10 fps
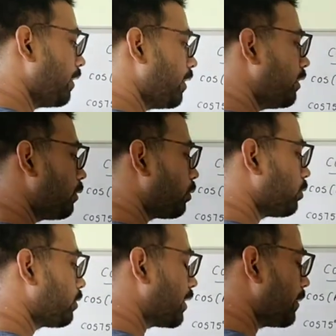into
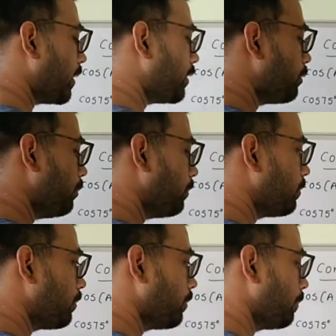root 3 by
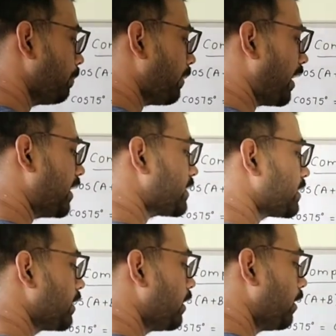2
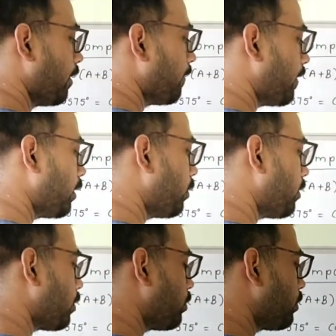minus 1
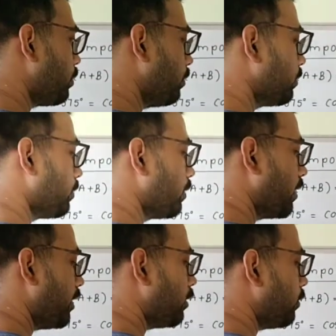over root
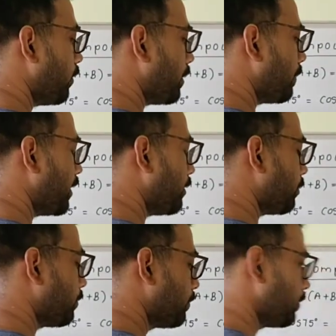2 into 1 by
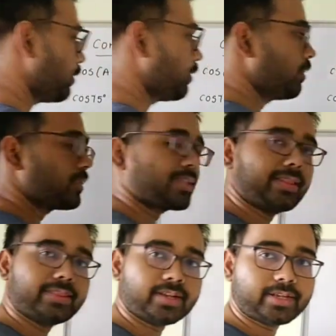2.
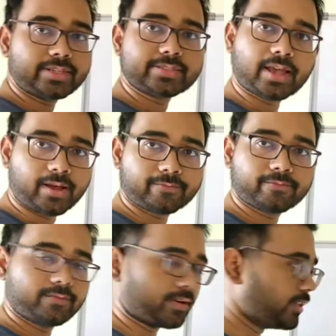Sin 30 is
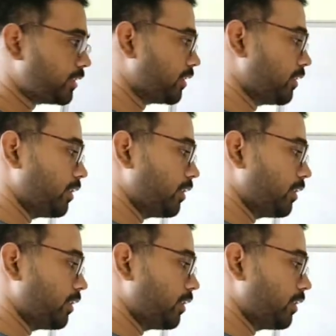half, right?